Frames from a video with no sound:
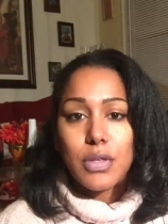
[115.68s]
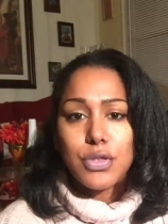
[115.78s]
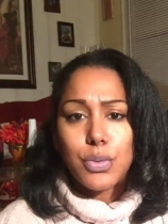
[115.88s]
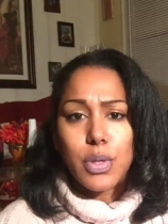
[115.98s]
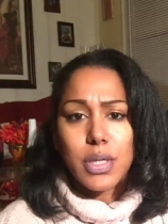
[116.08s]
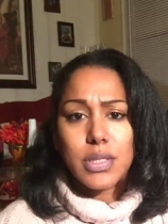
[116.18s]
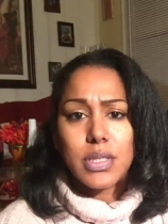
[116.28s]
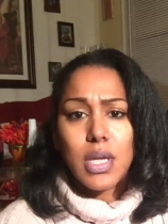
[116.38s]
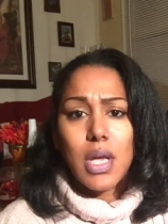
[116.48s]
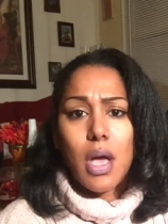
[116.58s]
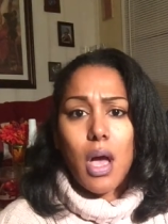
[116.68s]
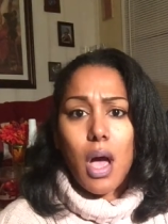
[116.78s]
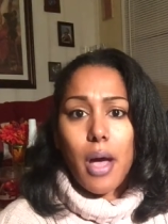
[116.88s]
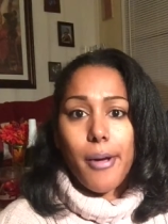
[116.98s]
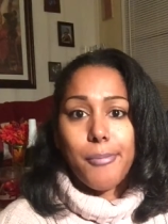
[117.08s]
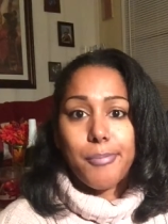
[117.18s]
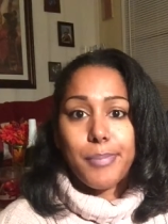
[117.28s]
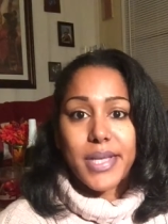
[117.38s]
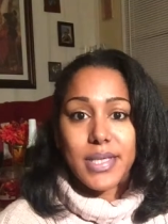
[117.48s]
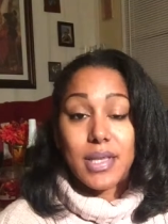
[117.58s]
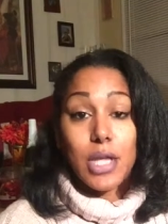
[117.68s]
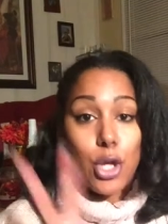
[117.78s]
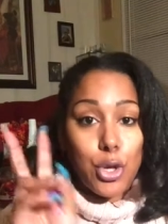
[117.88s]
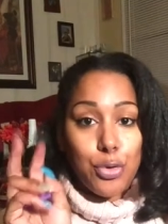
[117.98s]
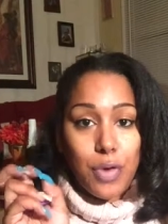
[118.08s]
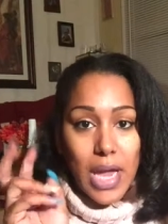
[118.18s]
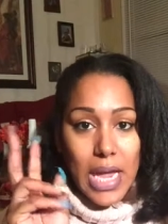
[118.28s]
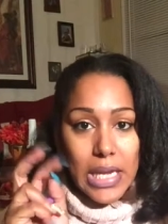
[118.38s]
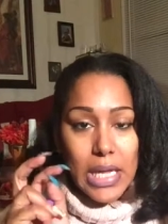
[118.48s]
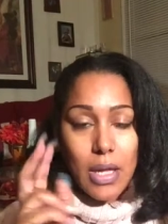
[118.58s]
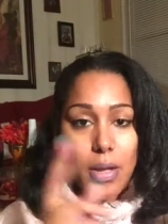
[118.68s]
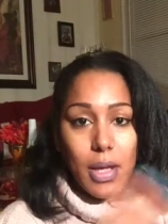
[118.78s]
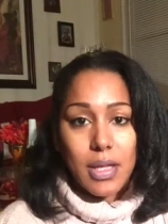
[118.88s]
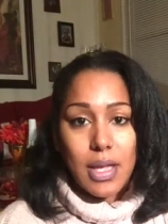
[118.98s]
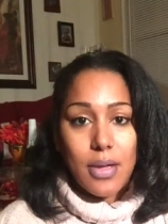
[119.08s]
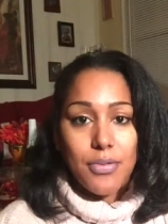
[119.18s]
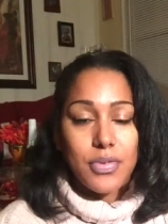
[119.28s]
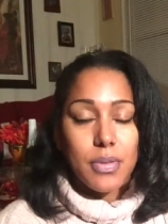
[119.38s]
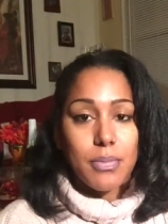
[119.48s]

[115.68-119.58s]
towards um, basically creating a gift